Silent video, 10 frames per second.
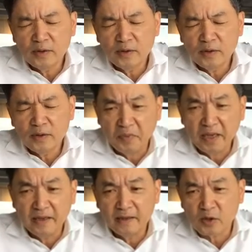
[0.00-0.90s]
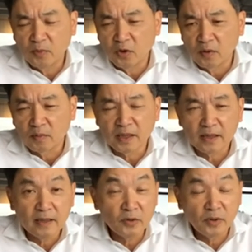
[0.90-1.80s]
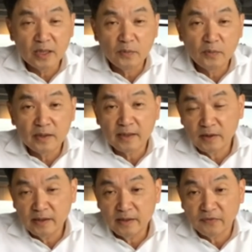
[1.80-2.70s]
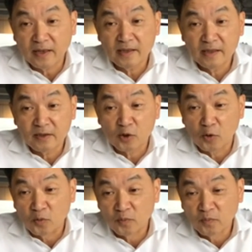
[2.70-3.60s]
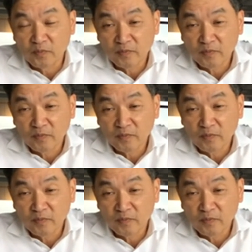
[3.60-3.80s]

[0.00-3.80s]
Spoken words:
the big eat the small, but in today's world, it's actually the fast eat the slow.